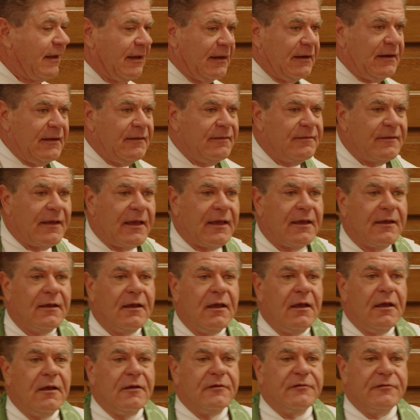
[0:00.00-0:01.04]
anything
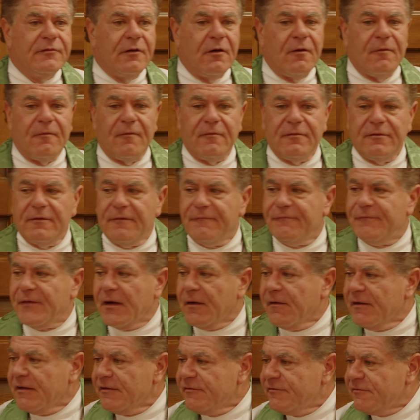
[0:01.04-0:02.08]
so the
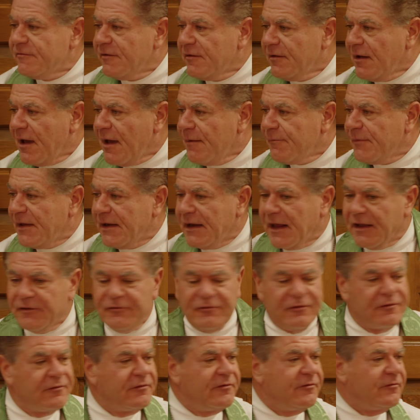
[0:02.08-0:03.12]
various
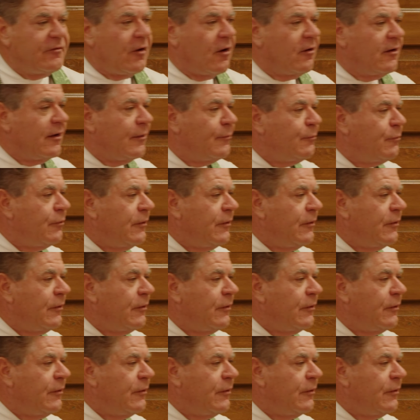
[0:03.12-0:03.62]
denominations started